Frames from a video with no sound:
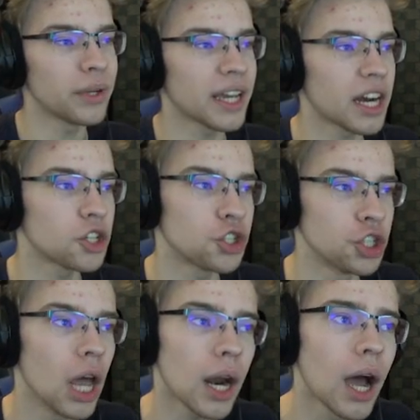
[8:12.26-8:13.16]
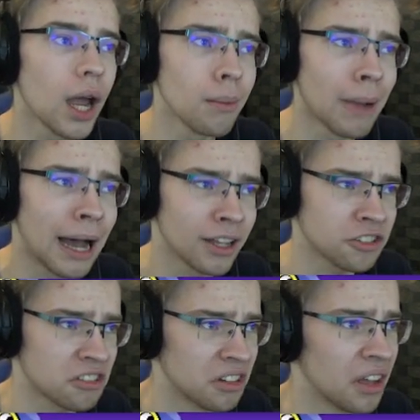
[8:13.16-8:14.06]
we got a Jedi
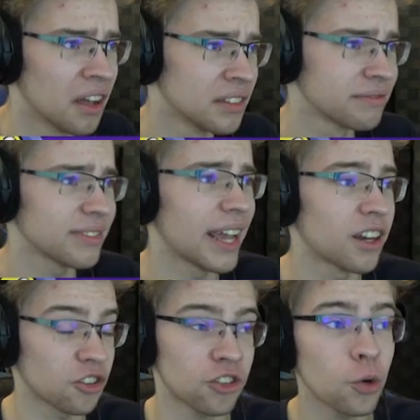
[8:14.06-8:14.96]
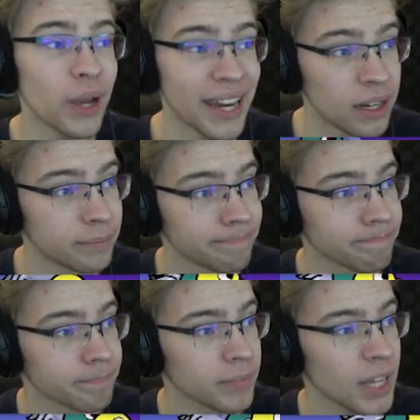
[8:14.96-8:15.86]
Master. And a squid.
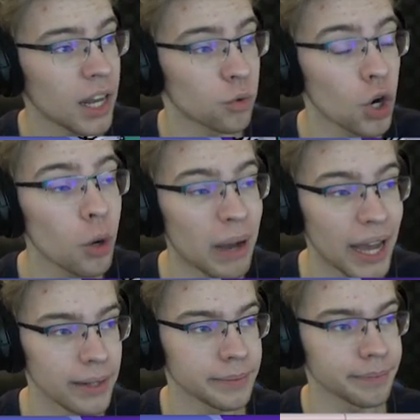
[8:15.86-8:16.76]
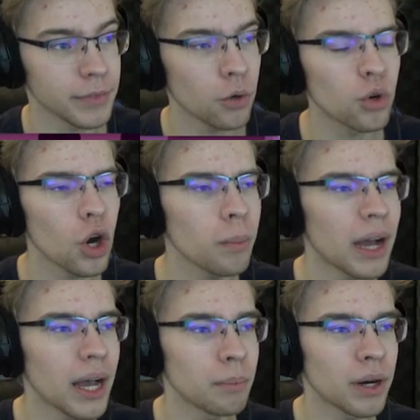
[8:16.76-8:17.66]
And a robot. A
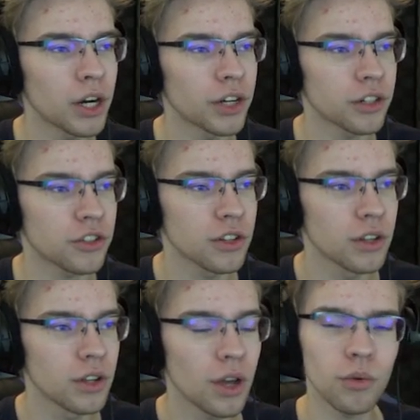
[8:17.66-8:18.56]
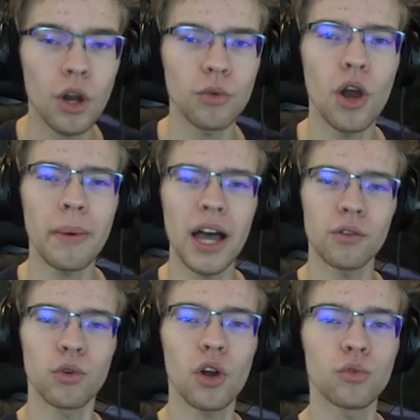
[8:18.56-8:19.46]
robot bird. R
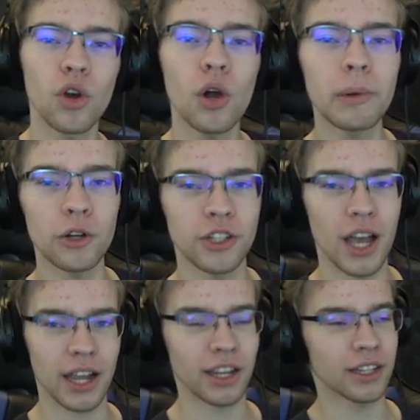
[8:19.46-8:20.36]
robot robo duck.